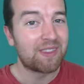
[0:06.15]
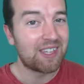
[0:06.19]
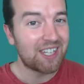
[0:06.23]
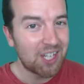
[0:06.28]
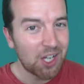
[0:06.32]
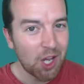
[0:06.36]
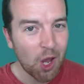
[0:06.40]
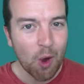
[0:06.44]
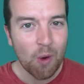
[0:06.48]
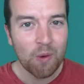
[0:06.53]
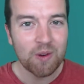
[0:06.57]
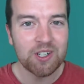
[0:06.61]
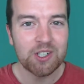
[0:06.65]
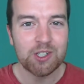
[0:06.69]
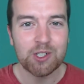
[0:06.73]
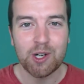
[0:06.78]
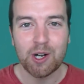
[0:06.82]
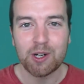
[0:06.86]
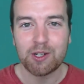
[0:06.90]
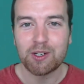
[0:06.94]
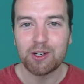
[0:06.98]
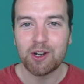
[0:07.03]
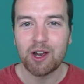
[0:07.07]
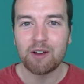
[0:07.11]
the
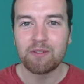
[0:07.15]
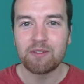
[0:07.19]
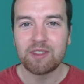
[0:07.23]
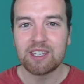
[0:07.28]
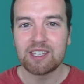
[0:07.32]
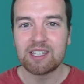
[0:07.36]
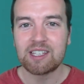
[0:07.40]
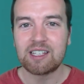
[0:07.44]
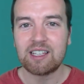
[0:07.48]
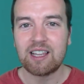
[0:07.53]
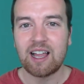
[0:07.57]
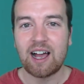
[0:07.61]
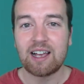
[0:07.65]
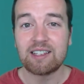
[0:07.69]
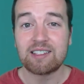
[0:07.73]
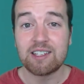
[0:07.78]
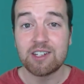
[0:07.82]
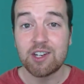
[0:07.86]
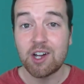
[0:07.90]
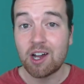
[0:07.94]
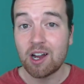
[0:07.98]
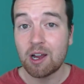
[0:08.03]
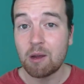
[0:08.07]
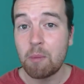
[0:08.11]
co-instructor of this class,
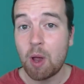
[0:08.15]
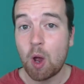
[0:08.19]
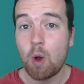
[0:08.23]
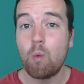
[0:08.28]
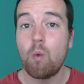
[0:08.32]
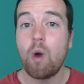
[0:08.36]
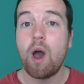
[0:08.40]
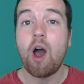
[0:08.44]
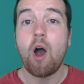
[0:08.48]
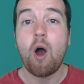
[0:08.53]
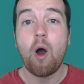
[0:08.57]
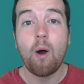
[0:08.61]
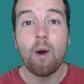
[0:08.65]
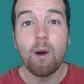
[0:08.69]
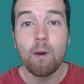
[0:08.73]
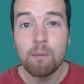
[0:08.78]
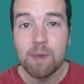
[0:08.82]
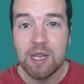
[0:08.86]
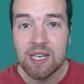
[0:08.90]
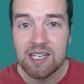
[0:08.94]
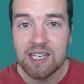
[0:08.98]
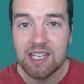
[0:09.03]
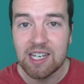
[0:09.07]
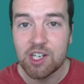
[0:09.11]
and talk about what I'll
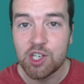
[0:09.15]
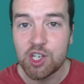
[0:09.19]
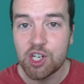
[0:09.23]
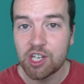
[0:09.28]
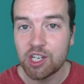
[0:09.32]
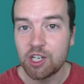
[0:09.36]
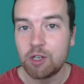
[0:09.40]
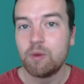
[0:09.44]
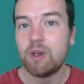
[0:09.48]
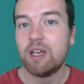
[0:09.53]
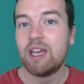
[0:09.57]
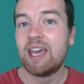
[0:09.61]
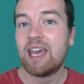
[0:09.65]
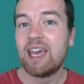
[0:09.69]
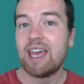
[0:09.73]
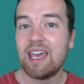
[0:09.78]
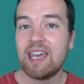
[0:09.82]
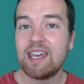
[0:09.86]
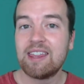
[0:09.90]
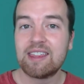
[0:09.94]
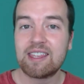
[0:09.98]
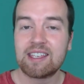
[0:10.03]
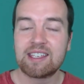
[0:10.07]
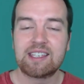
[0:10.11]
be teaching you
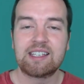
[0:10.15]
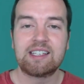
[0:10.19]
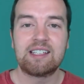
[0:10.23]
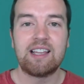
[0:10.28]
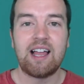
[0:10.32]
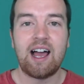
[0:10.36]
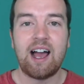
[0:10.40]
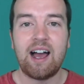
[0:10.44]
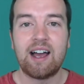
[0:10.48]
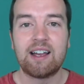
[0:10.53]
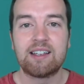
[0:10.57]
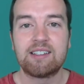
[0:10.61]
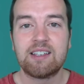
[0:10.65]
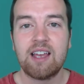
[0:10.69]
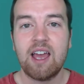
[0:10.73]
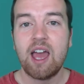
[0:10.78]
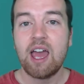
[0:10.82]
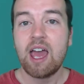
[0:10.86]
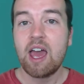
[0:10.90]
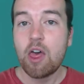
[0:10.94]
in this class.